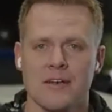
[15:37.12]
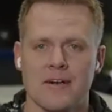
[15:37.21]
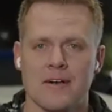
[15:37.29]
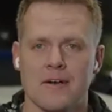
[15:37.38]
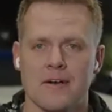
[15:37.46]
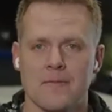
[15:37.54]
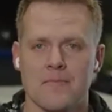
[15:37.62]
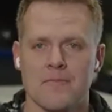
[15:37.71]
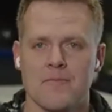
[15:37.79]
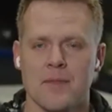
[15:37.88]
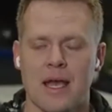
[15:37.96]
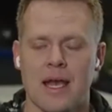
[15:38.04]

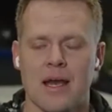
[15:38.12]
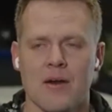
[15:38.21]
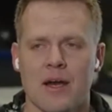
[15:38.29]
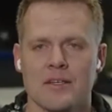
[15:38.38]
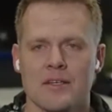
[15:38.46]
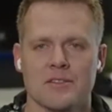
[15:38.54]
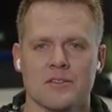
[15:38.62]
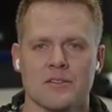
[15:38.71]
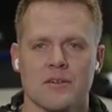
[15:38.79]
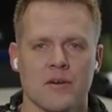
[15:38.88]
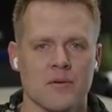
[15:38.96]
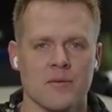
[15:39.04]
How has
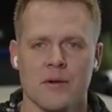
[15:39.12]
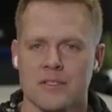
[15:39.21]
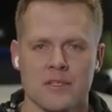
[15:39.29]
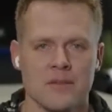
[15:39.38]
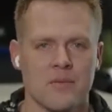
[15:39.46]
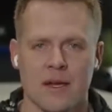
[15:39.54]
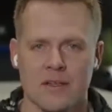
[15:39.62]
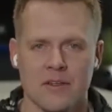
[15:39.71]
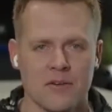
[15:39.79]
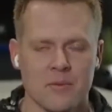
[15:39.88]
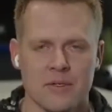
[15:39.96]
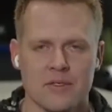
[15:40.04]
Allmoxy
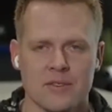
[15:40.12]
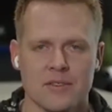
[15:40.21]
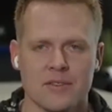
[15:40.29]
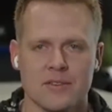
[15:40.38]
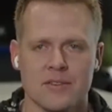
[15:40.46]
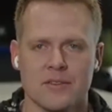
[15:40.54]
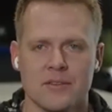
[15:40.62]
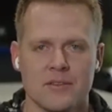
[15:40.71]
impacted your business?